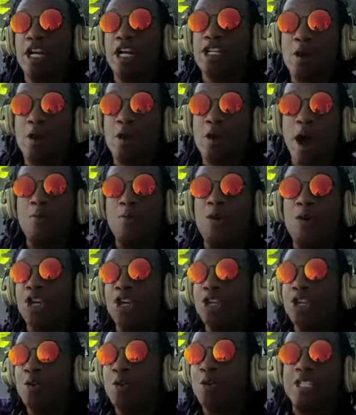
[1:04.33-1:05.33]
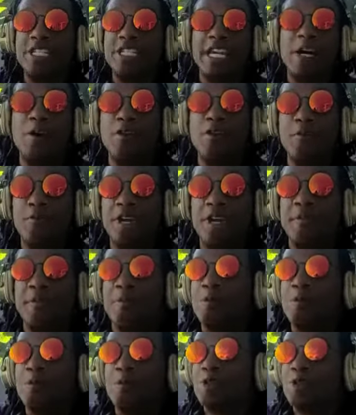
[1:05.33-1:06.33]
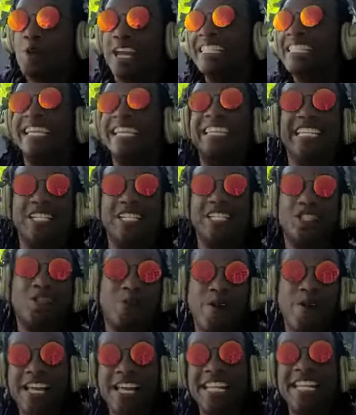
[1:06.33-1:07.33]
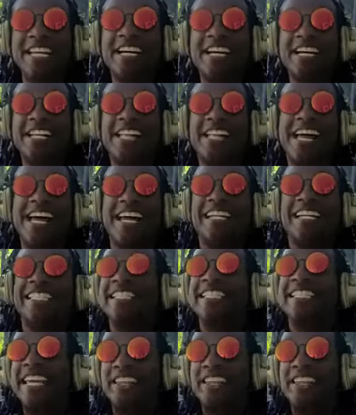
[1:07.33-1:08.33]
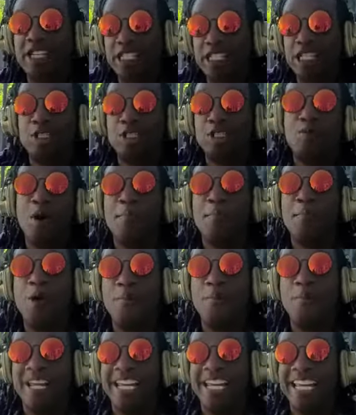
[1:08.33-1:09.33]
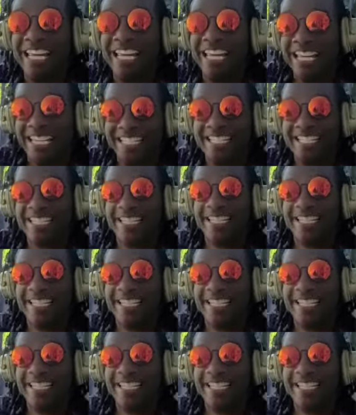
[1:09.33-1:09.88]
So I want you to tell the people so I can send this directly to clients and say, this is what Moment is.